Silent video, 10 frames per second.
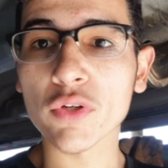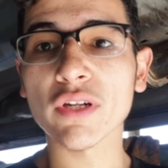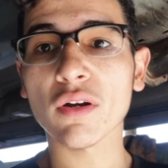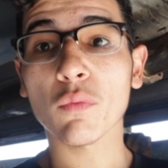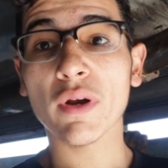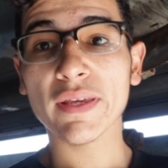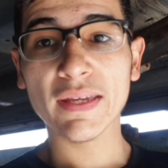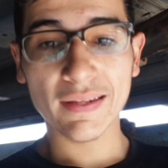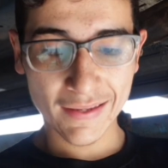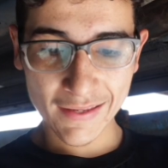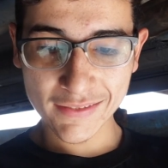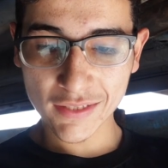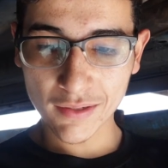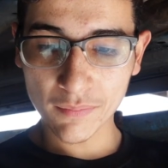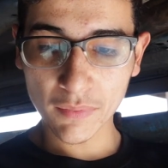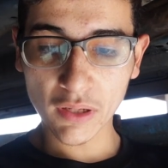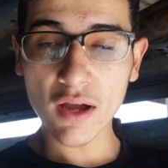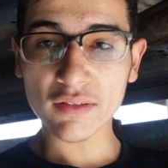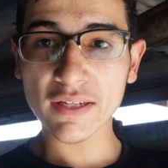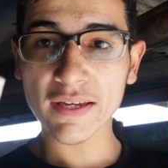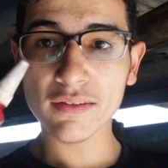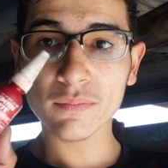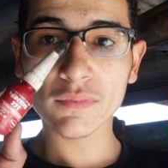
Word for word: What you're gonna wanna get is some Loctite